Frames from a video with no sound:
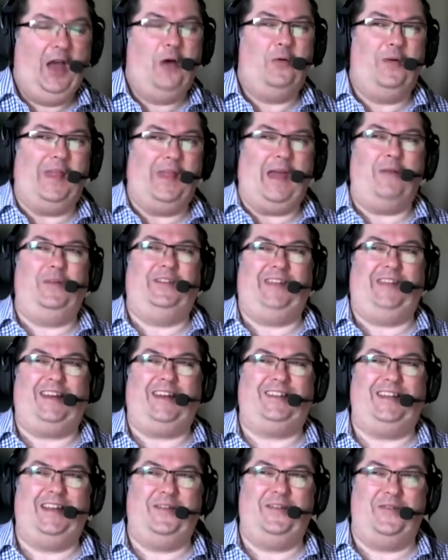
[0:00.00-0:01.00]
well, I, that was
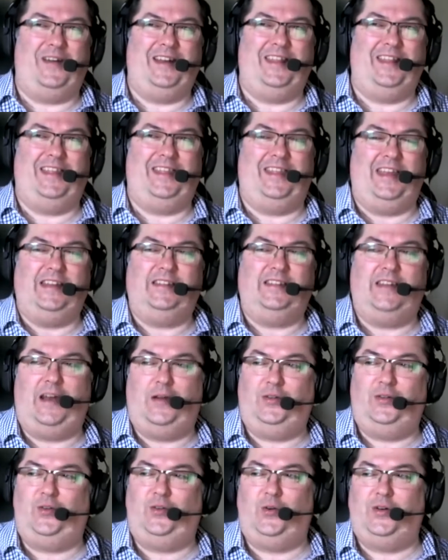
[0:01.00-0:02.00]
actually one of the things that
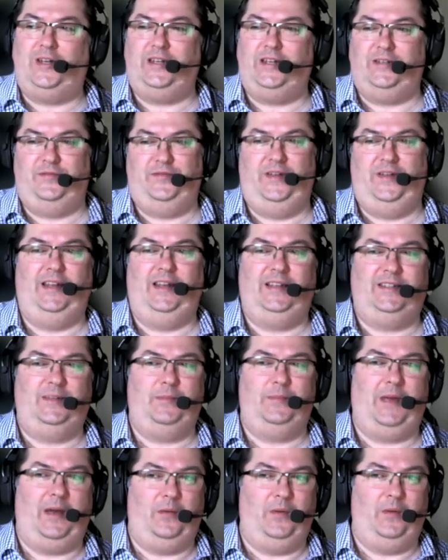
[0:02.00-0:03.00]
I was talking to Felix
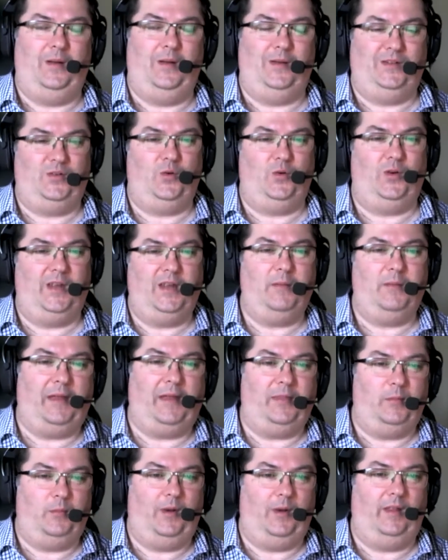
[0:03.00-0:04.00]
about when I was talking
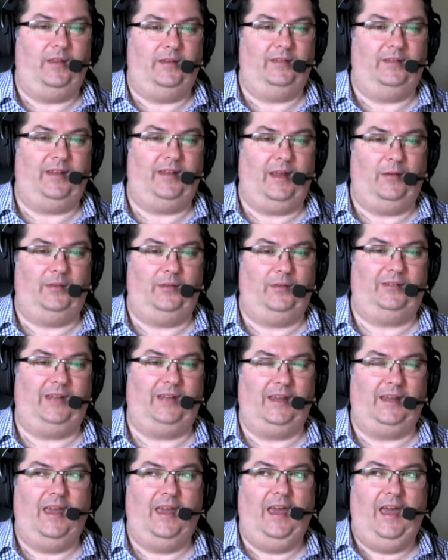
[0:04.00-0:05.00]
about the brothers. I was
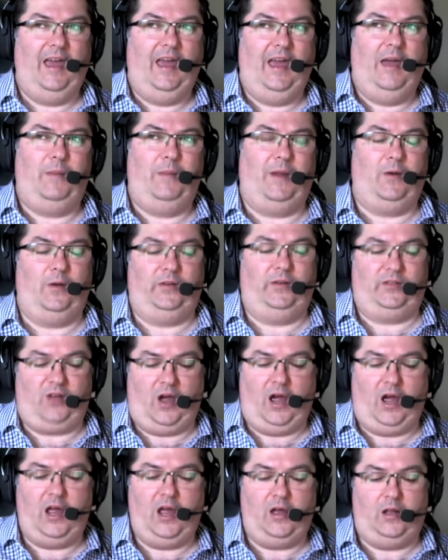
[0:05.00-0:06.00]
like, because
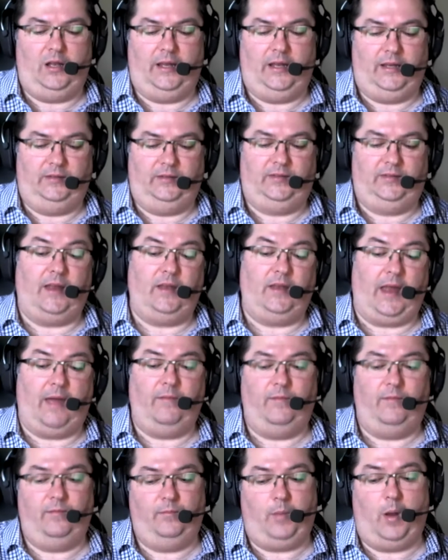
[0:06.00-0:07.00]
Kyle is, they'd
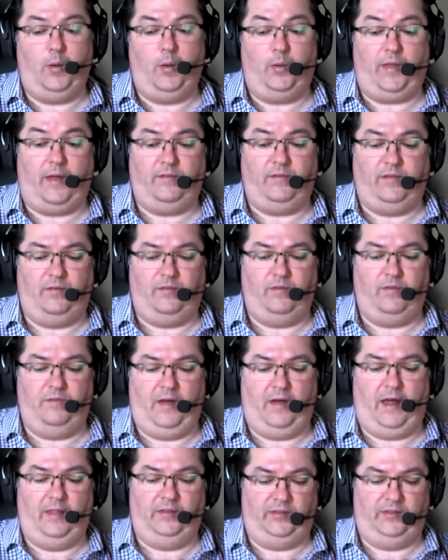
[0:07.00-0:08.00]
have both have different
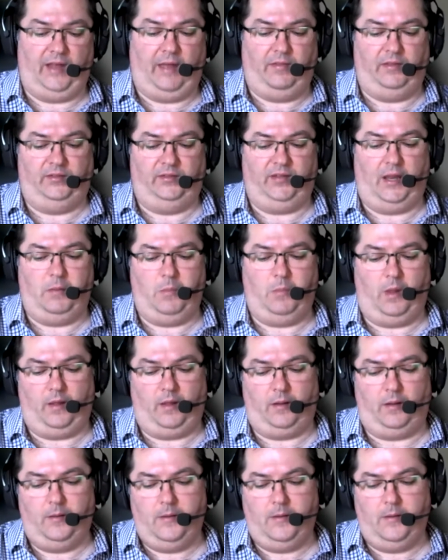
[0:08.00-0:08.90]
fathers, they had the same mother.